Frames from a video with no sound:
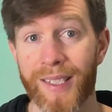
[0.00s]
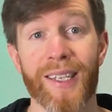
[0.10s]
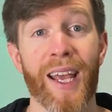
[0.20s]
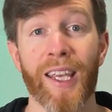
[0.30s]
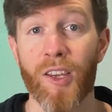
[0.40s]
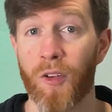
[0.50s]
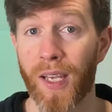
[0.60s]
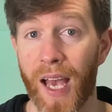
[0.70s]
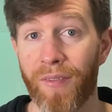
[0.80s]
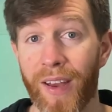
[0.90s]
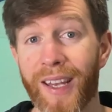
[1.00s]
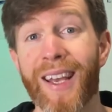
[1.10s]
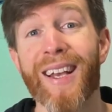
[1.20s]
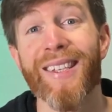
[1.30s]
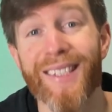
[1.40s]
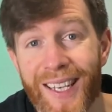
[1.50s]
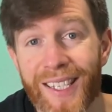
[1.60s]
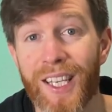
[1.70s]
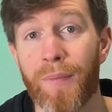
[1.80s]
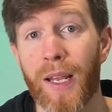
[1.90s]
taking your caffeine
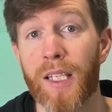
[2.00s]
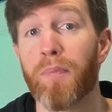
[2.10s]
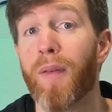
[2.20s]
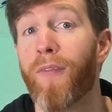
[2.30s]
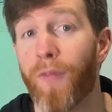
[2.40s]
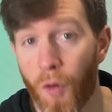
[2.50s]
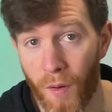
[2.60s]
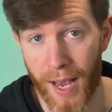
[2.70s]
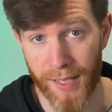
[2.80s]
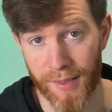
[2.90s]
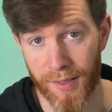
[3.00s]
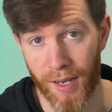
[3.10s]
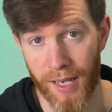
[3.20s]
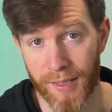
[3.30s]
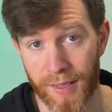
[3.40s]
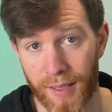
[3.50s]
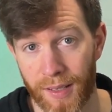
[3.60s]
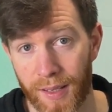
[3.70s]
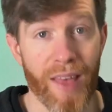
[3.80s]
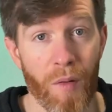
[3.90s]
60 minutes before exercise.
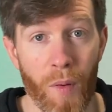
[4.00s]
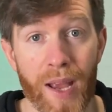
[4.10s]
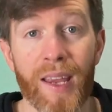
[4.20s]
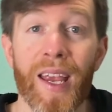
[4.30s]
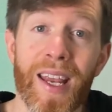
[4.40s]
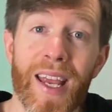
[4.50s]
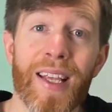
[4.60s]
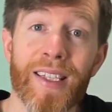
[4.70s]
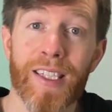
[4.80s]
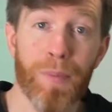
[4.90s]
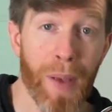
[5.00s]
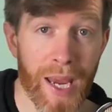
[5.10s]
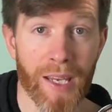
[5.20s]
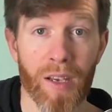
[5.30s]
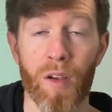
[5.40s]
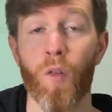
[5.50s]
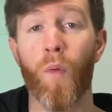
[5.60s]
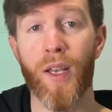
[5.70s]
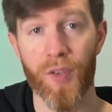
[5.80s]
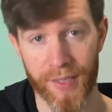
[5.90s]
That way, it hits its peak
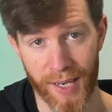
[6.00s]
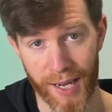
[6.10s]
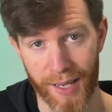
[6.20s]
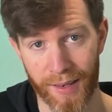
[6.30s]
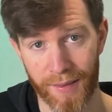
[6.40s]
when you start.